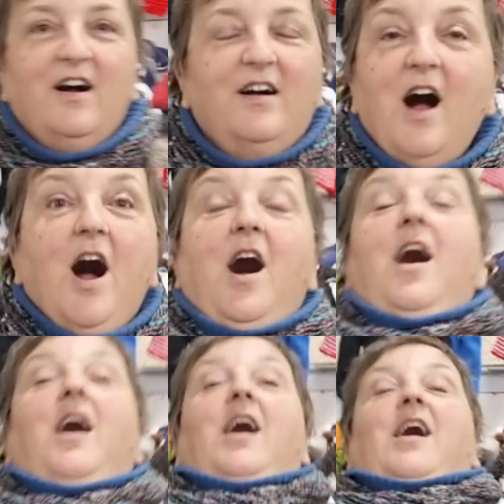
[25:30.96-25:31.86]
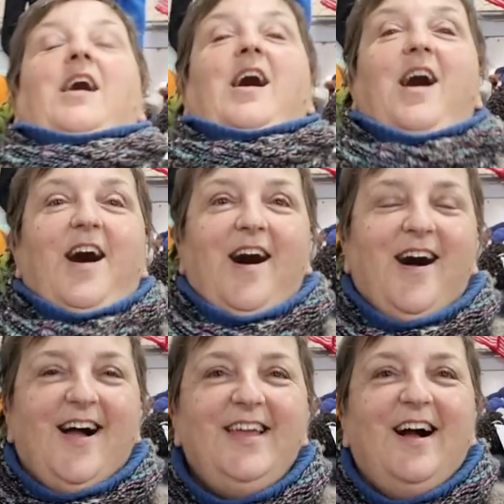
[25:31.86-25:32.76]

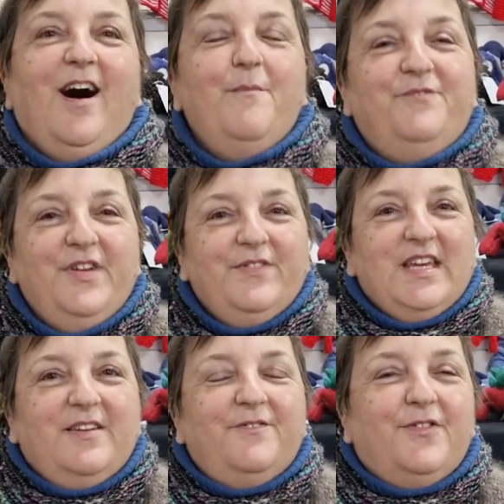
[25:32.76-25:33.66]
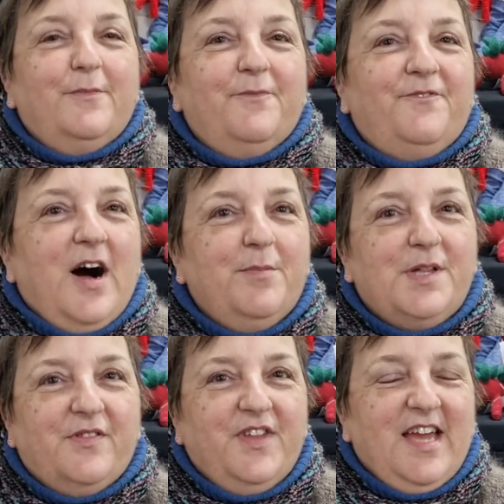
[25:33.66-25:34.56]
Hi, I'm Vivian from
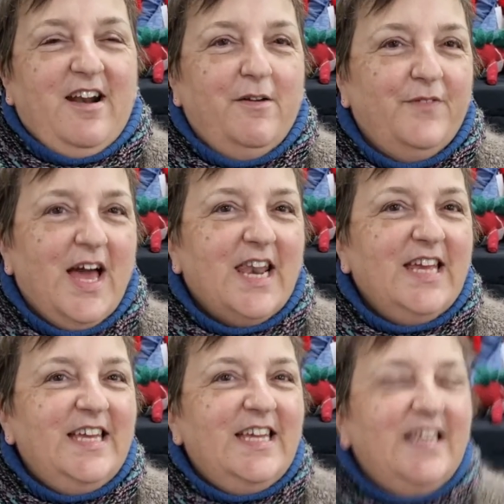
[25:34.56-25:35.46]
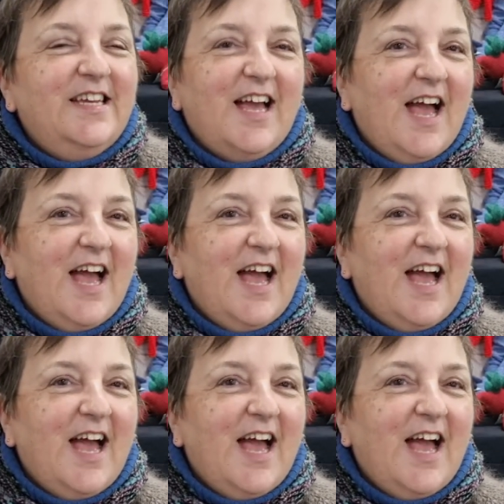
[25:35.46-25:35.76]
Fibers of the Yarra Valley.